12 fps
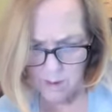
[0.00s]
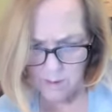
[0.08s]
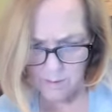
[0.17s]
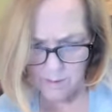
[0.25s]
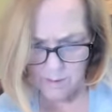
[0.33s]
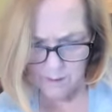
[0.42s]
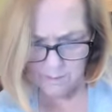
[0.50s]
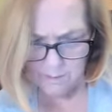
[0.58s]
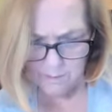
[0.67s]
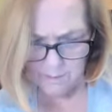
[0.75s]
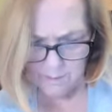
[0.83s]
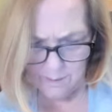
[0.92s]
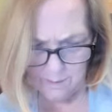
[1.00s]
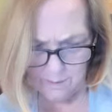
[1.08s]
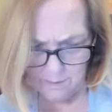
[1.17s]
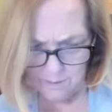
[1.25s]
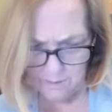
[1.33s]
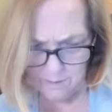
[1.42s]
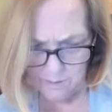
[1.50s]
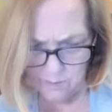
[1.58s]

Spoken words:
Okay, it is